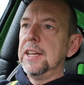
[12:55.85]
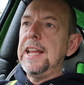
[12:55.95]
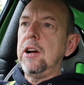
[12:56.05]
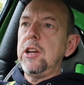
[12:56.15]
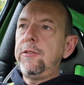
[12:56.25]

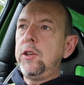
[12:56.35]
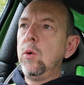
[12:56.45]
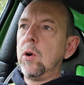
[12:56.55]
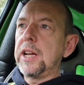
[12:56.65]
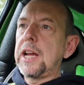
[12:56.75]
Now, if
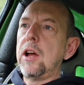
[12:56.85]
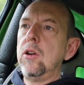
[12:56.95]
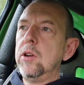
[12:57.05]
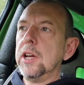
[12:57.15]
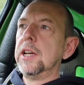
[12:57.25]
you want to
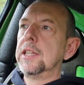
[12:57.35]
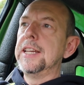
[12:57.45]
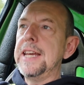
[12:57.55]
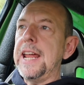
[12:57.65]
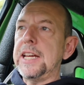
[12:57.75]
go
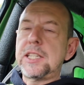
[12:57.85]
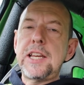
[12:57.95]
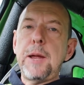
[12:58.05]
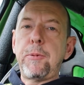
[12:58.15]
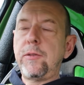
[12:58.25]
the next
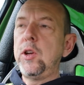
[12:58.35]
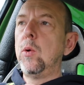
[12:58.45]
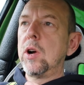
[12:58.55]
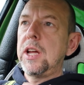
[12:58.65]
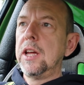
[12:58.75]
step, or if
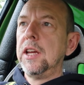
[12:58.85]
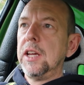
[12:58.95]
you want to